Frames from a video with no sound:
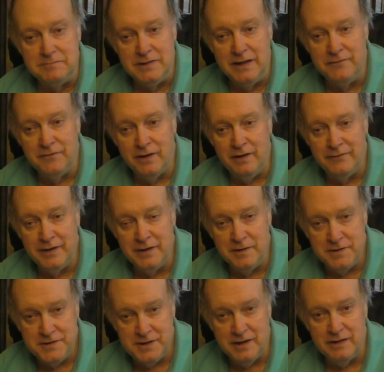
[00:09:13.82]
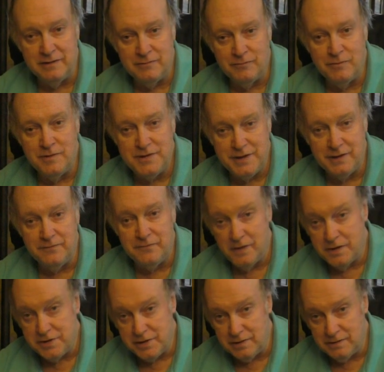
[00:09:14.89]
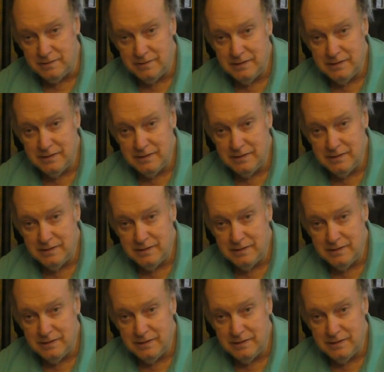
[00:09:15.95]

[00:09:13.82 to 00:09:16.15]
involved in your sun were still functional,